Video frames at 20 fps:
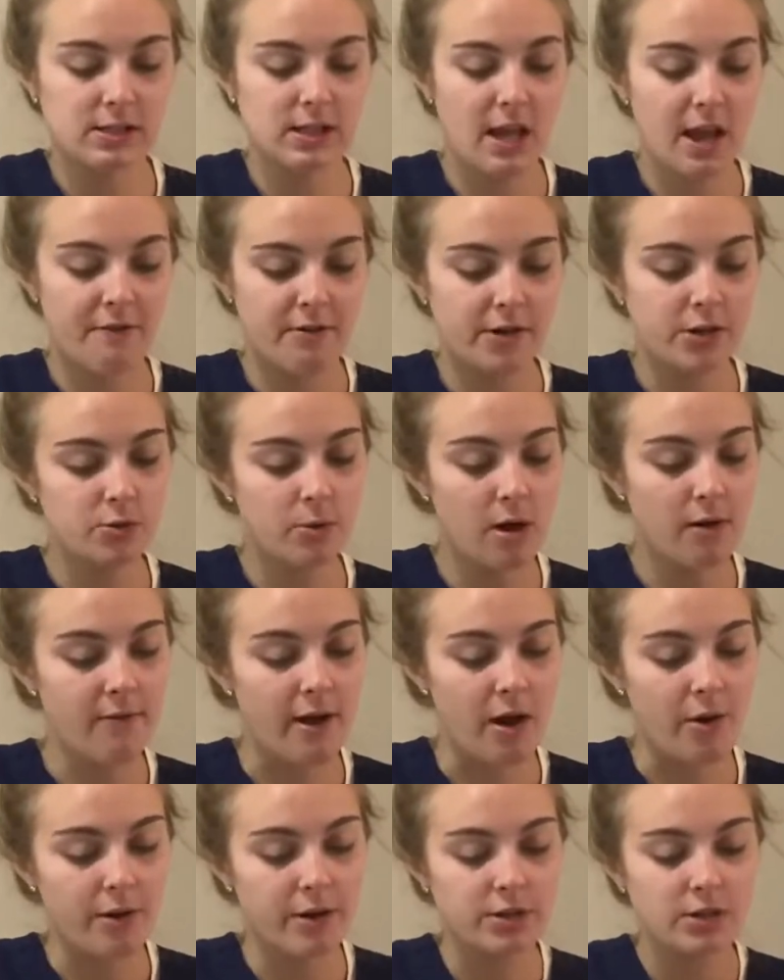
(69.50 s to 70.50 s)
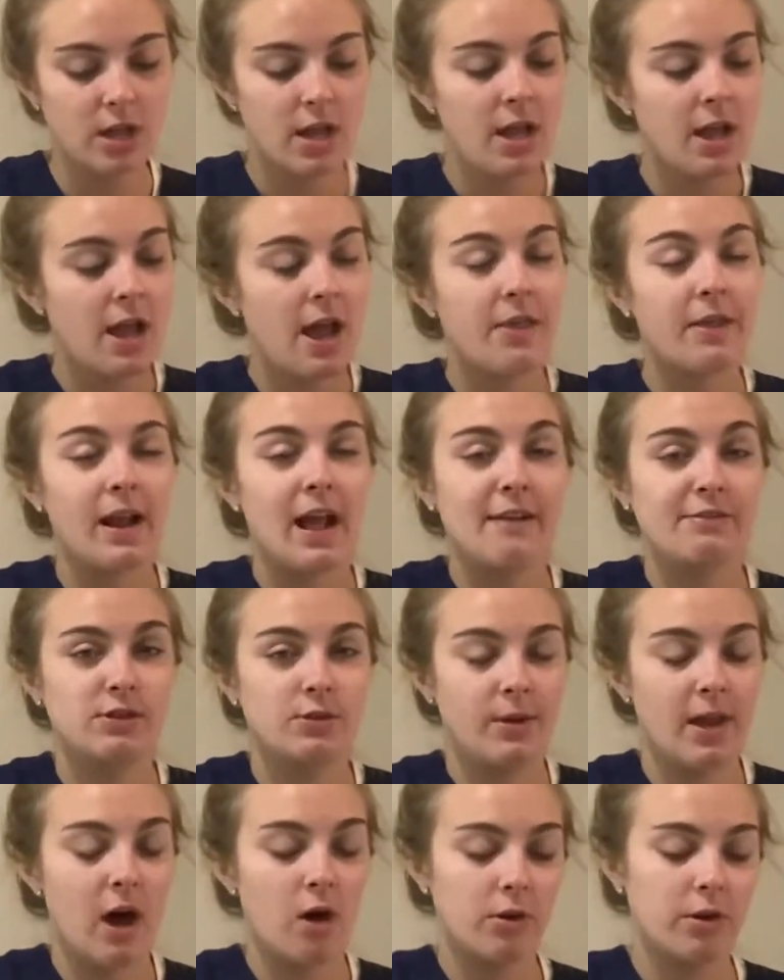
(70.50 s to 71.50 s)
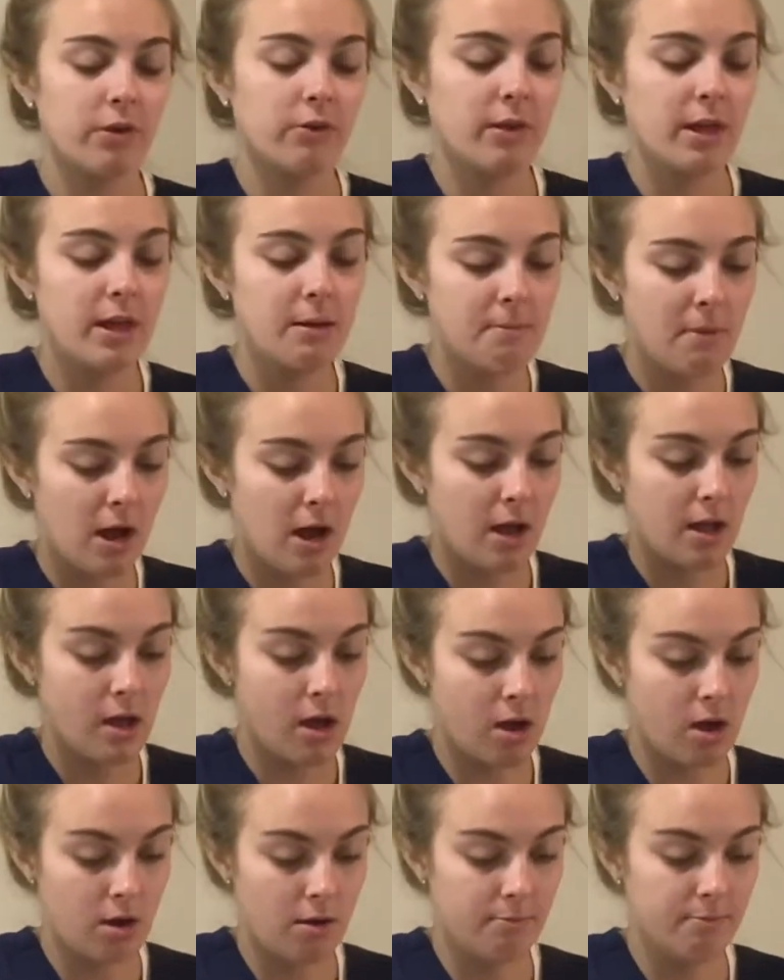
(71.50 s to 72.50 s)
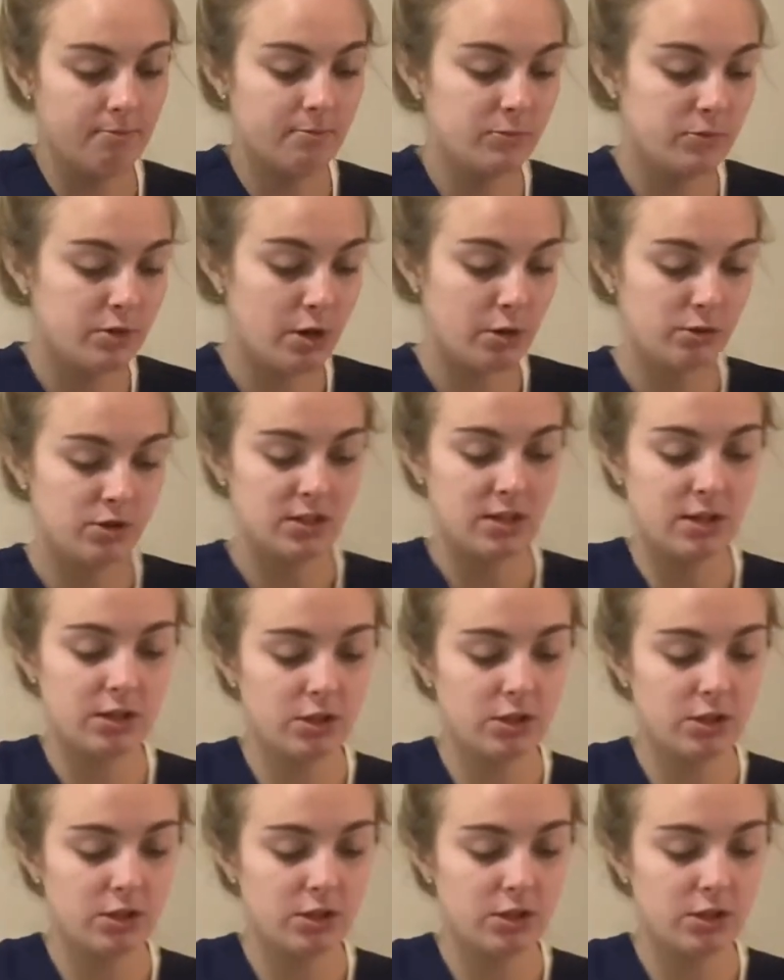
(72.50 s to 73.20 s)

every 12 hours, and I have to calculate my dosage.